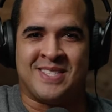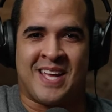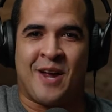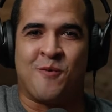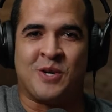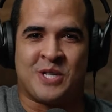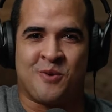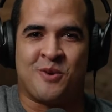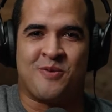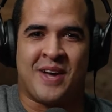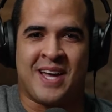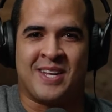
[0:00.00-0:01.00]
that I wish I would
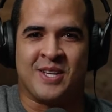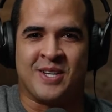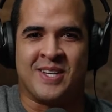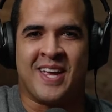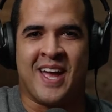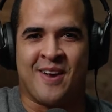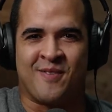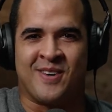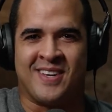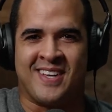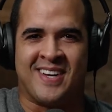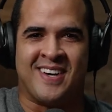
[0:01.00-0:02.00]
have had the good
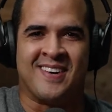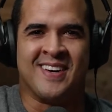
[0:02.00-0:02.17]
camera, you know?